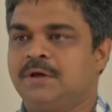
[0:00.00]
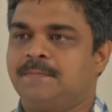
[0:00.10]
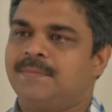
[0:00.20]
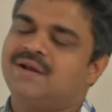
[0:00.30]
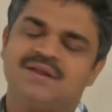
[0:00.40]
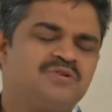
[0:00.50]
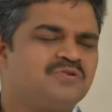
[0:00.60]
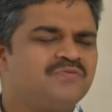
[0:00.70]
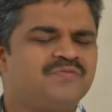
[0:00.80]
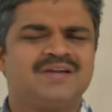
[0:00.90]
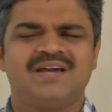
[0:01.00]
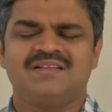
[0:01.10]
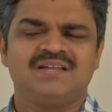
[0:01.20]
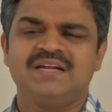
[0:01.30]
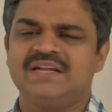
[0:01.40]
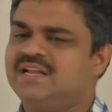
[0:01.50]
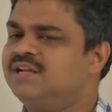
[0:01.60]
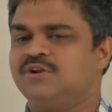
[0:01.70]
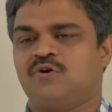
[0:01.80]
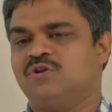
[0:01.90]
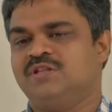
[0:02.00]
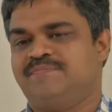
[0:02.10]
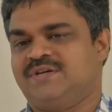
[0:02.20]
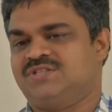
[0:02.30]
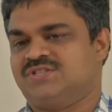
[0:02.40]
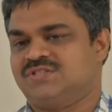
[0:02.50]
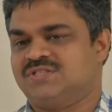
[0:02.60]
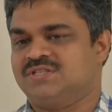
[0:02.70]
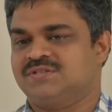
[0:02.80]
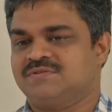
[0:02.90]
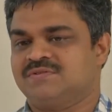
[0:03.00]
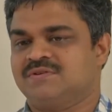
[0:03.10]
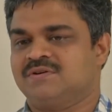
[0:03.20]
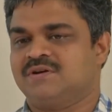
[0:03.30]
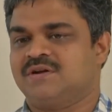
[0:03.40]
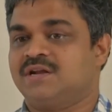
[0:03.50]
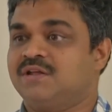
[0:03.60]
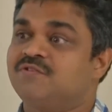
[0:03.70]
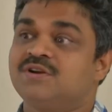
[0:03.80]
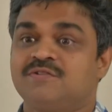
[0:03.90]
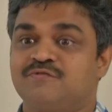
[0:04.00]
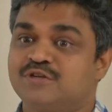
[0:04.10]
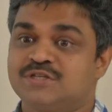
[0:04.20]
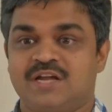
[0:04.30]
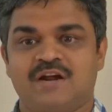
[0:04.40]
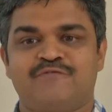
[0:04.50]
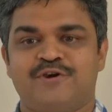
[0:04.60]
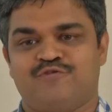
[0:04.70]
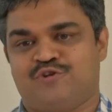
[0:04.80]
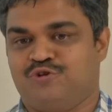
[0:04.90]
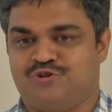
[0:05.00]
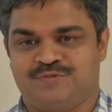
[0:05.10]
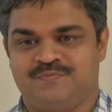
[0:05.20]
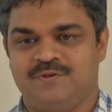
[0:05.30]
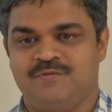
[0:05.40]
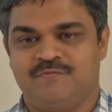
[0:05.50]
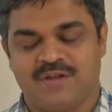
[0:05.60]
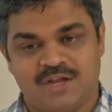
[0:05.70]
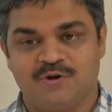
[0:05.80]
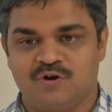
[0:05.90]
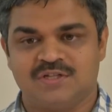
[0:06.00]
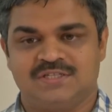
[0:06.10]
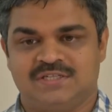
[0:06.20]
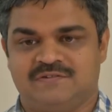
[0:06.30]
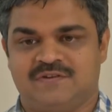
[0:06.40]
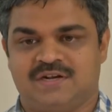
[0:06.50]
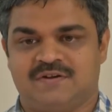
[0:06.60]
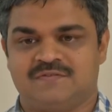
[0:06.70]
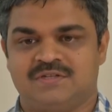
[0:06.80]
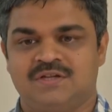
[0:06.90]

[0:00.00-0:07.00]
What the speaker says: But and then I deleted all the pictures, right, even the first graph I forgot where I got this interval graph.